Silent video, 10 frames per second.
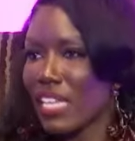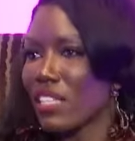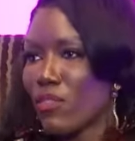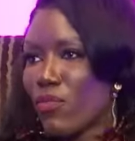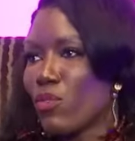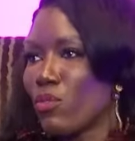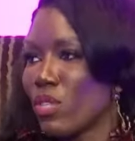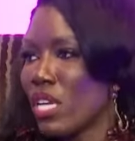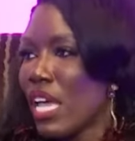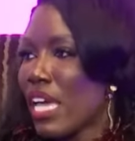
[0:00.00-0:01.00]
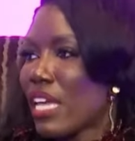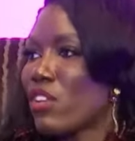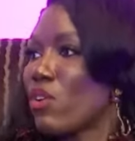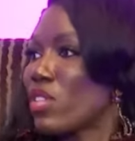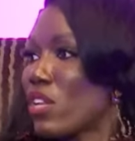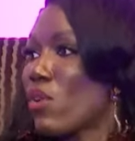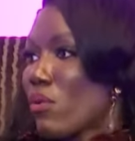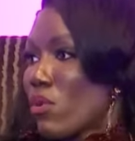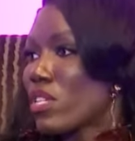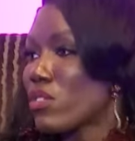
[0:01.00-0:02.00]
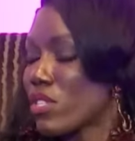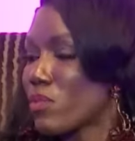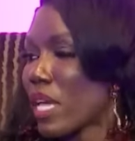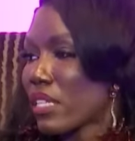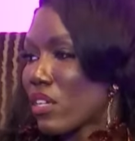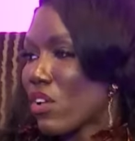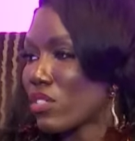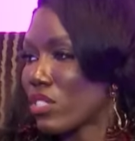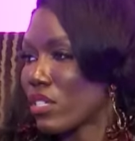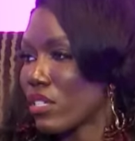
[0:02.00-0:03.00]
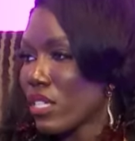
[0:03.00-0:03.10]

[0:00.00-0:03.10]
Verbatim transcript: I eat the food, and I know they know I won't disrespect the culture.